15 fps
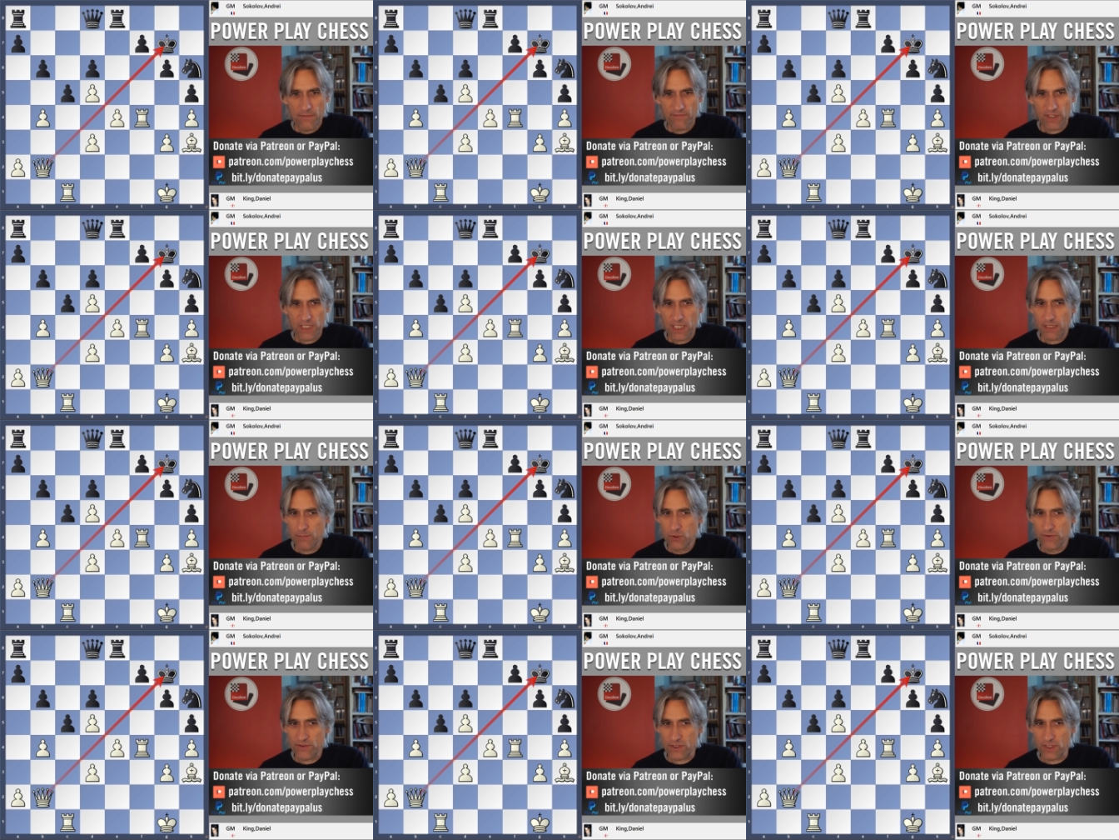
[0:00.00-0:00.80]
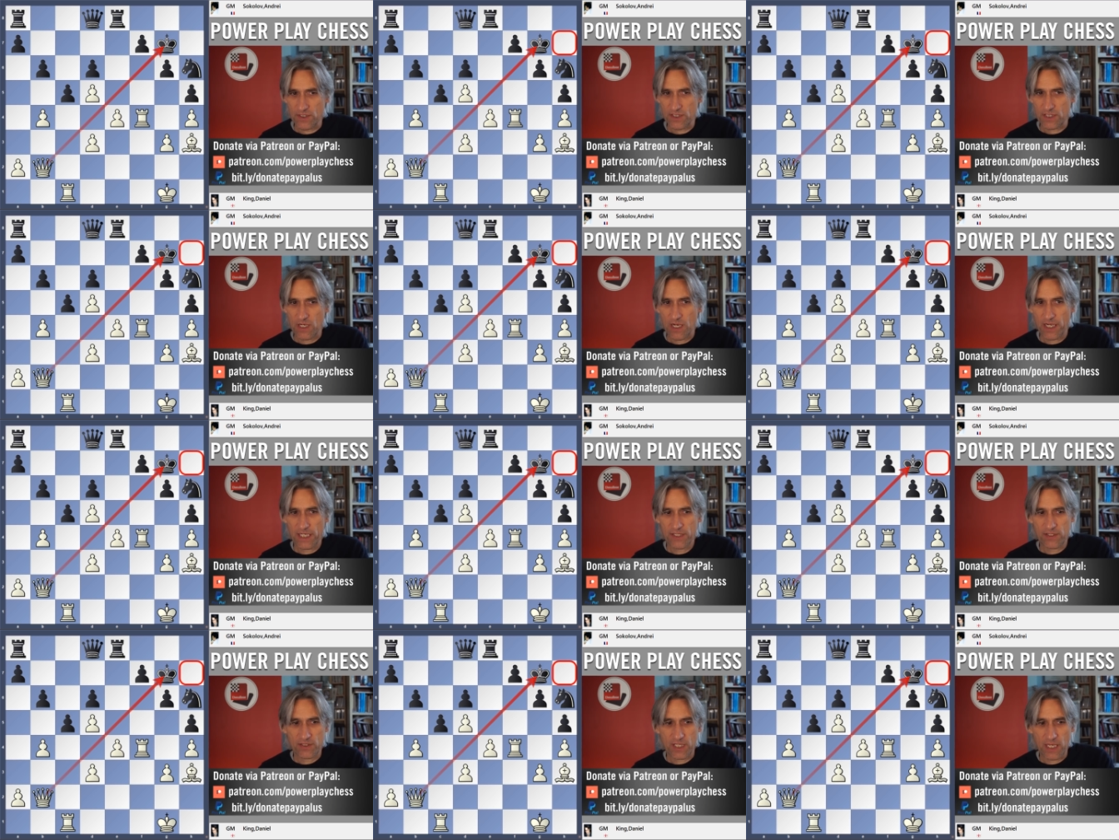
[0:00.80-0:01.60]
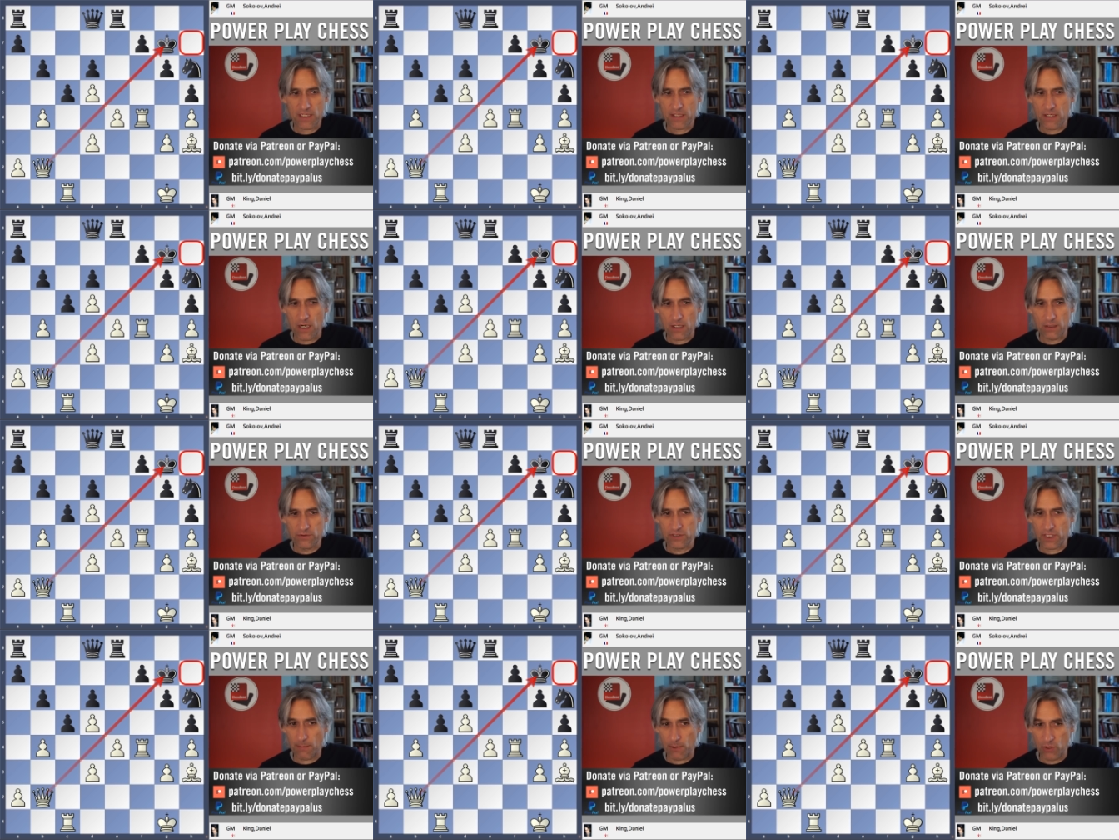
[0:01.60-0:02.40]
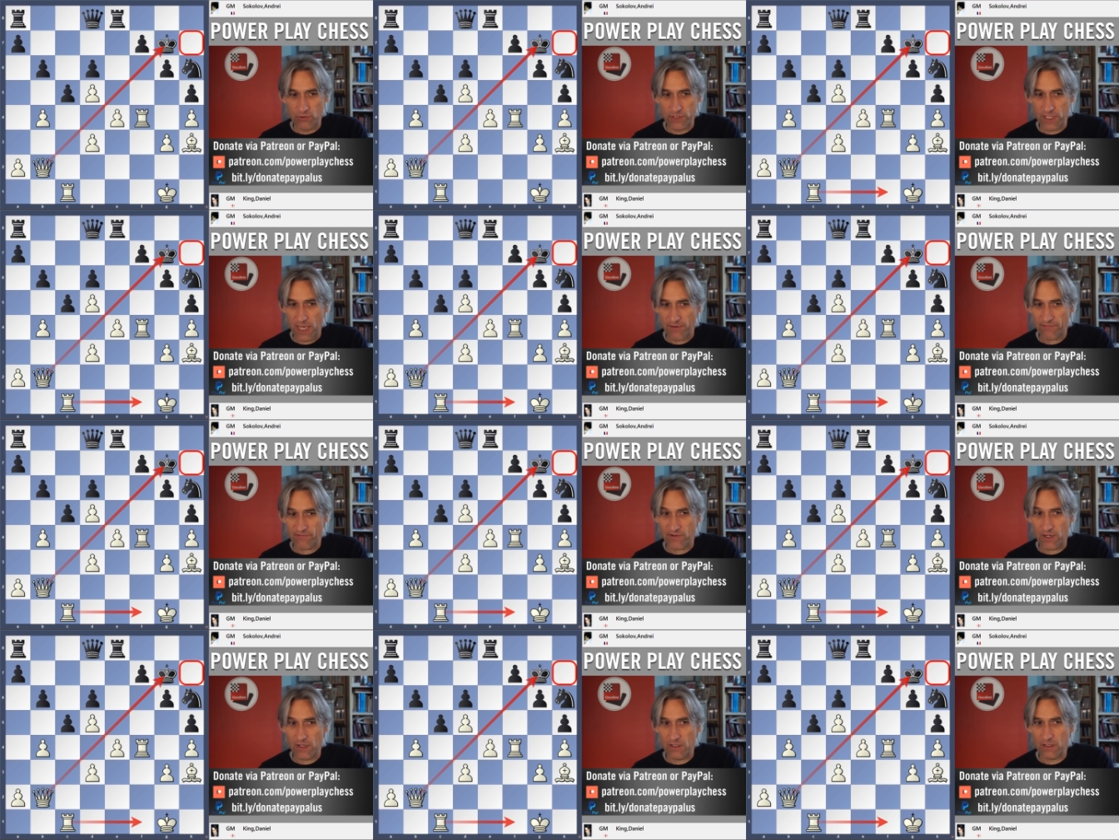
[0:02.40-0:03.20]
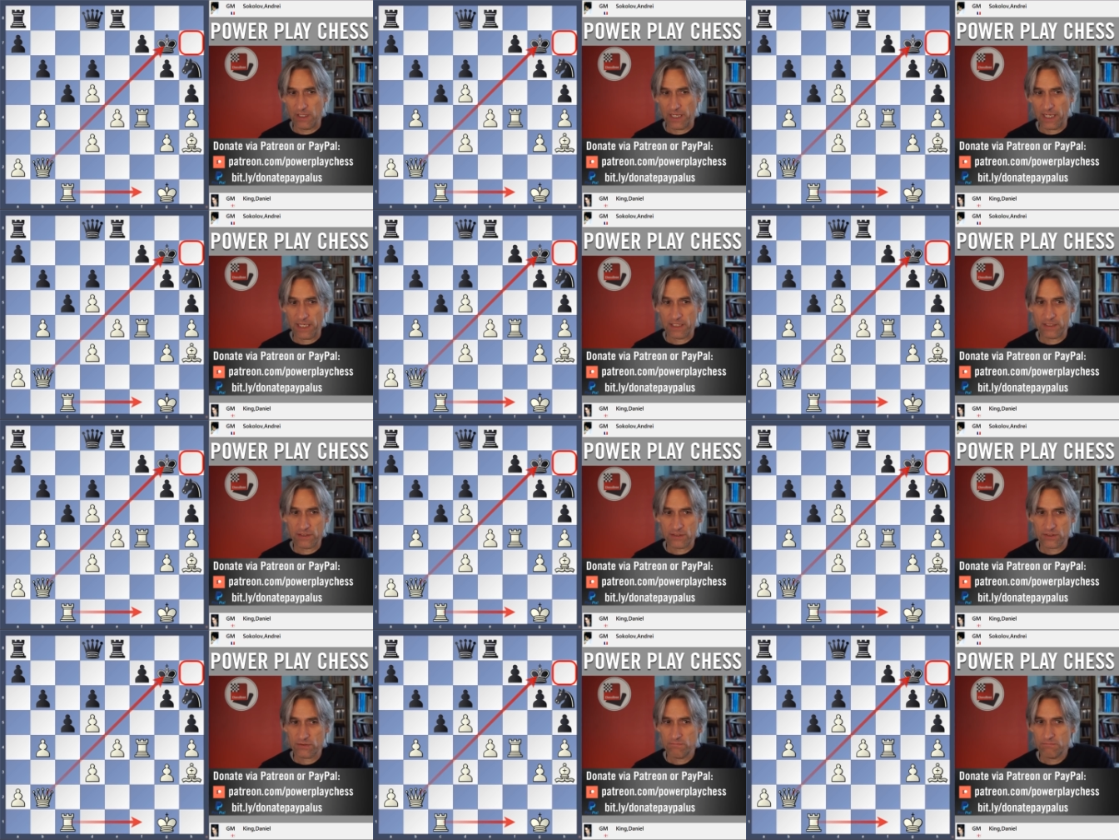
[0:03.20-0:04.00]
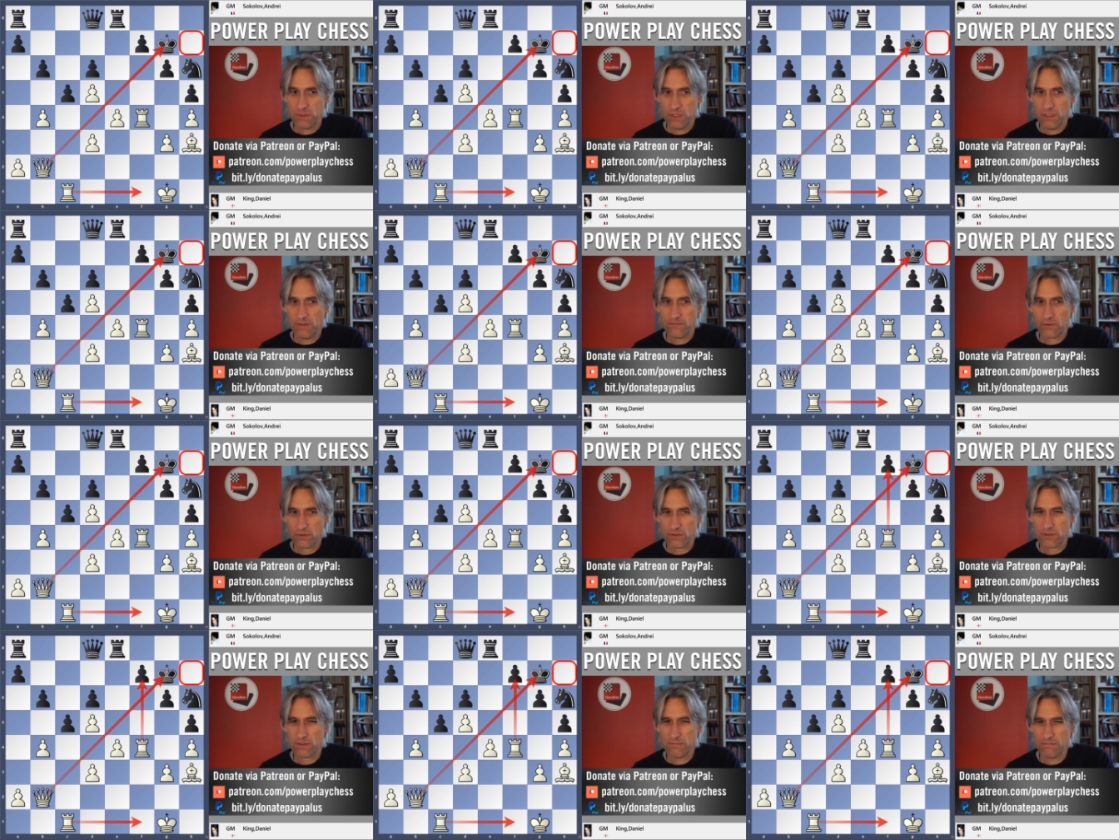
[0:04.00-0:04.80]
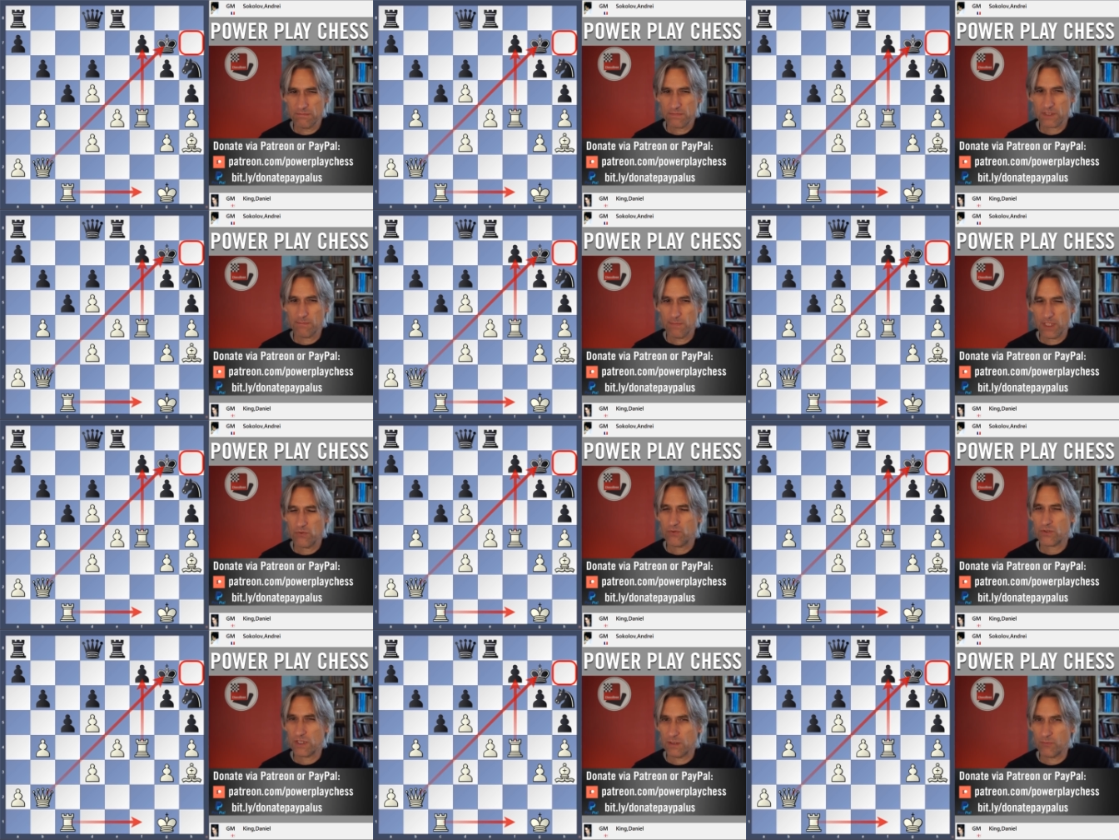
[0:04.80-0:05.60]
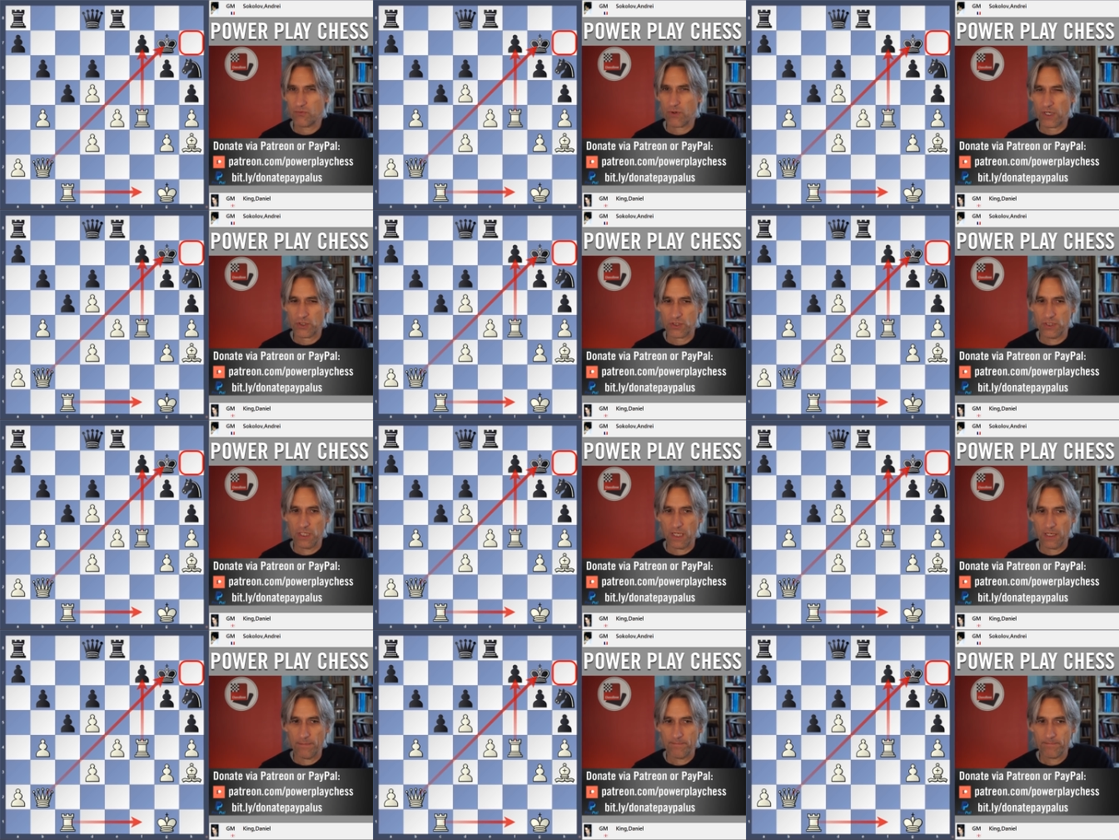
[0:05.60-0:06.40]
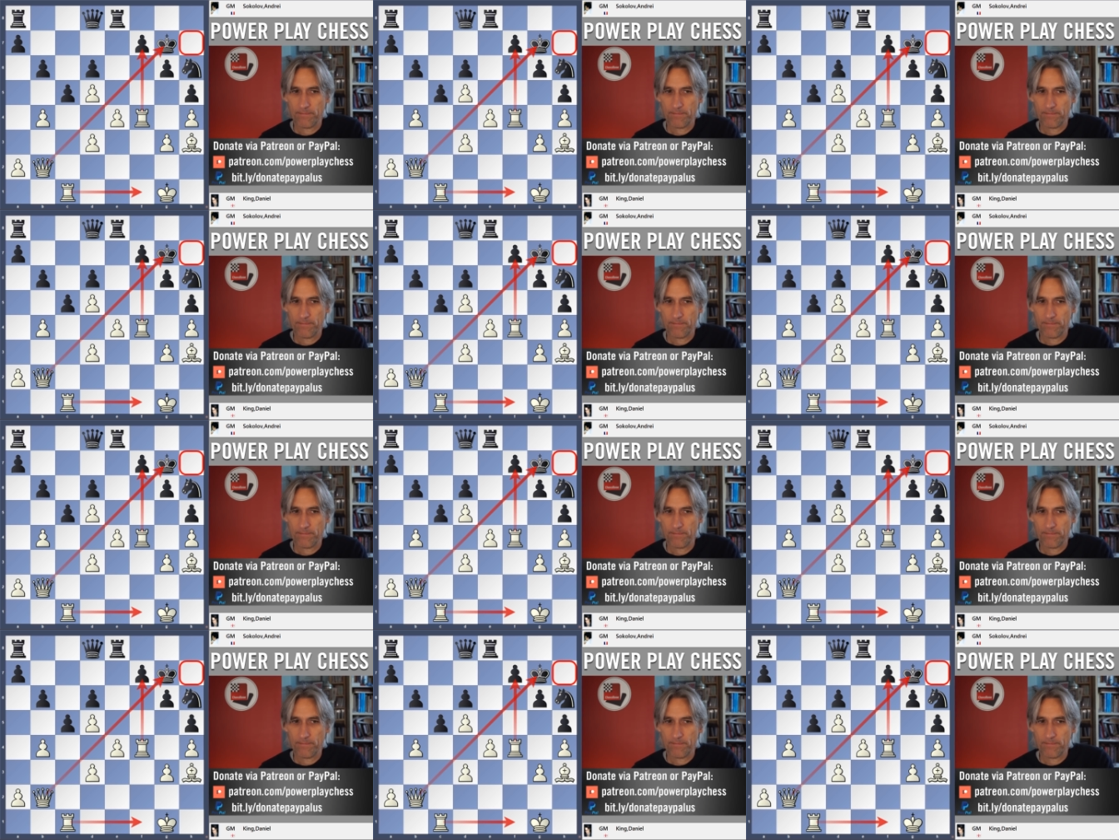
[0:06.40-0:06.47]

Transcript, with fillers: the king moves to the side, then I'll double on the f-file and you know I've got some, some interesting pressure there.